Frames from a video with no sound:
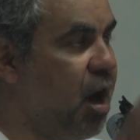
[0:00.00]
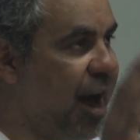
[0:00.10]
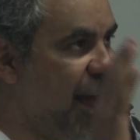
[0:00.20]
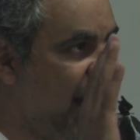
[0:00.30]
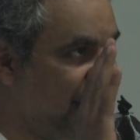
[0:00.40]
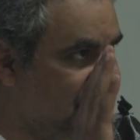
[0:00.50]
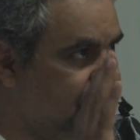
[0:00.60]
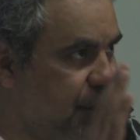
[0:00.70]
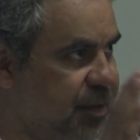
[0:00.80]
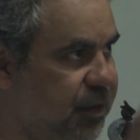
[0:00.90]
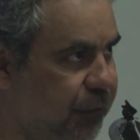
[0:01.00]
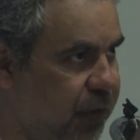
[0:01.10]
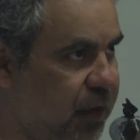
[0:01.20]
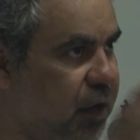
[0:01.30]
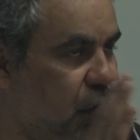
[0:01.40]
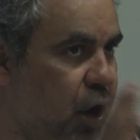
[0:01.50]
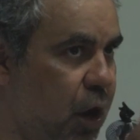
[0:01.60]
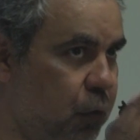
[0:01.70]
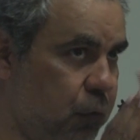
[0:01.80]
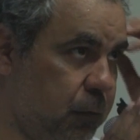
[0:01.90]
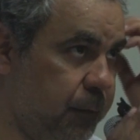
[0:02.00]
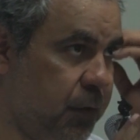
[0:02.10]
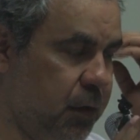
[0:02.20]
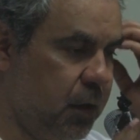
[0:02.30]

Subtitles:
I had a specific goal.